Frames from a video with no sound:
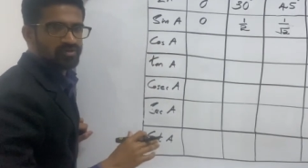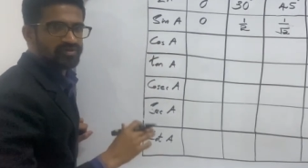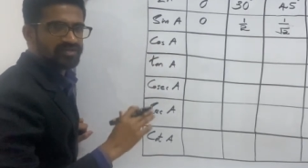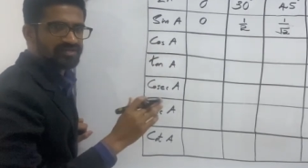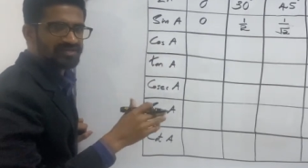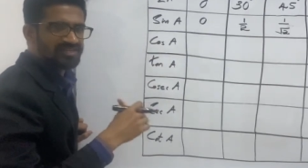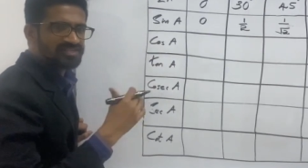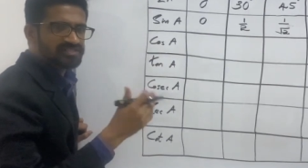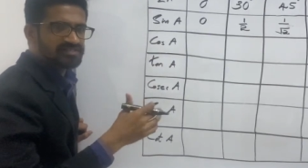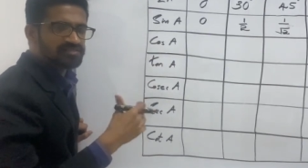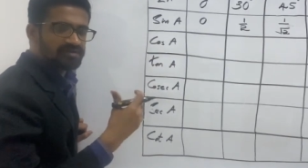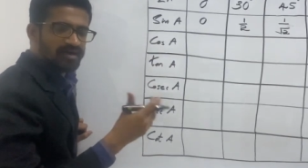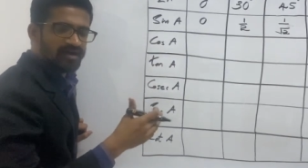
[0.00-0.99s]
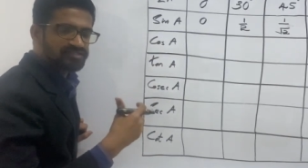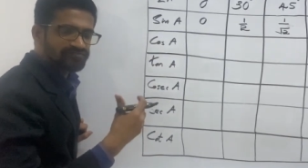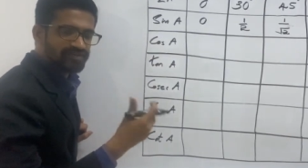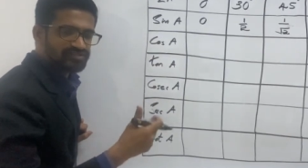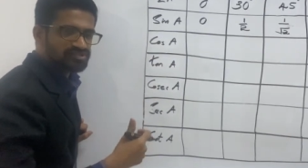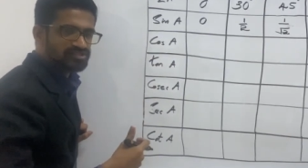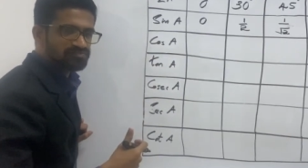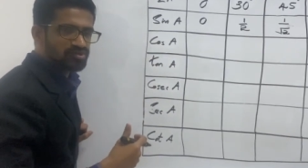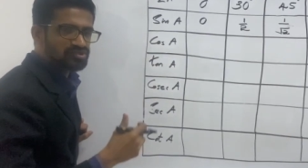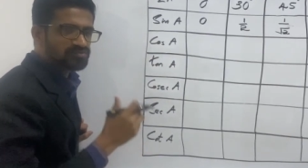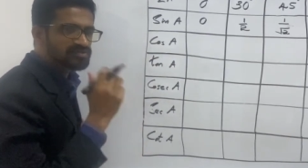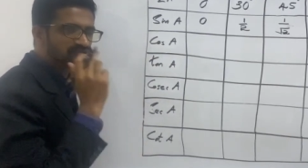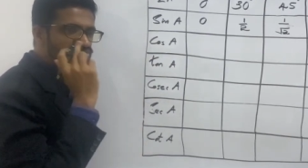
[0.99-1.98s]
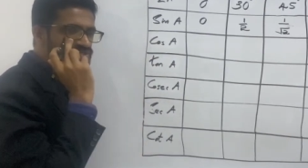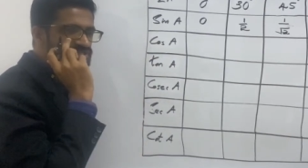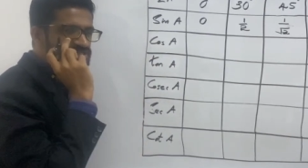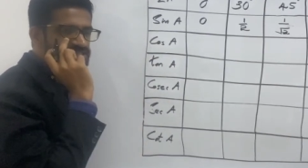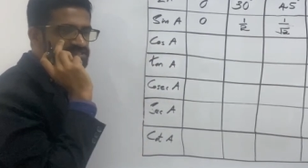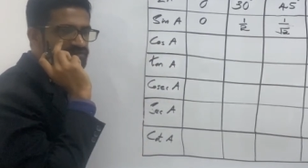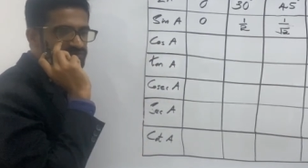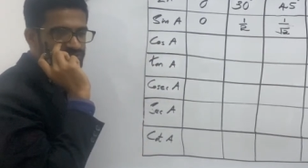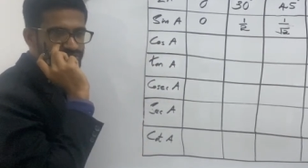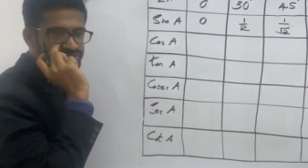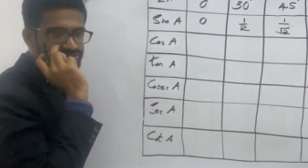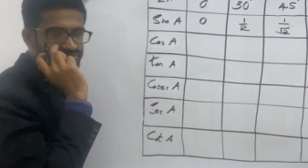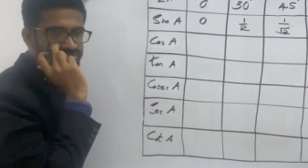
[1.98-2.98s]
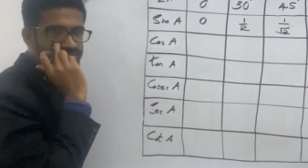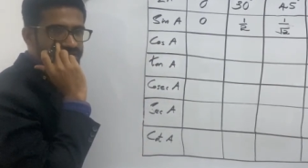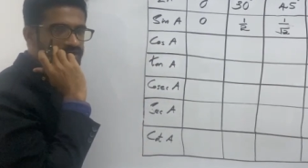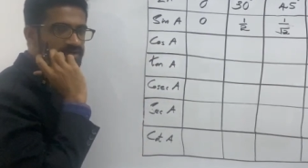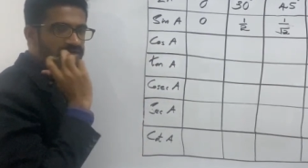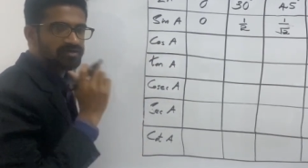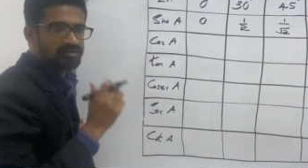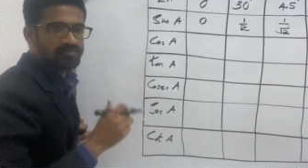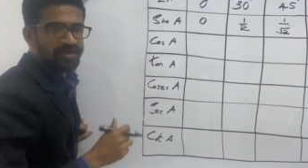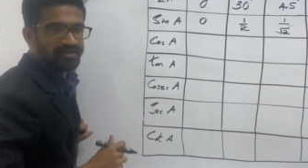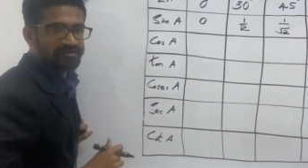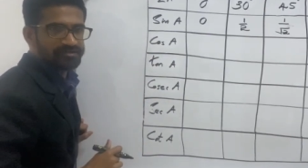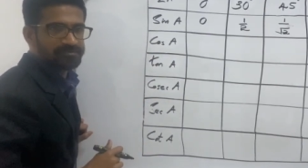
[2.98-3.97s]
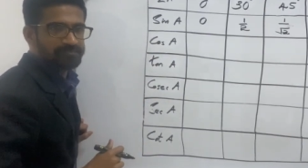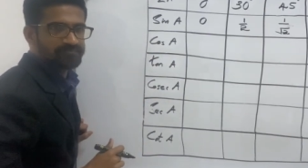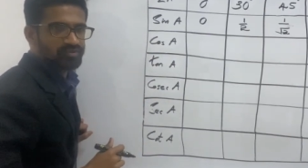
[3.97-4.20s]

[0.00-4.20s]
Okay, read it as fast as possible so it is easy for you to by heart.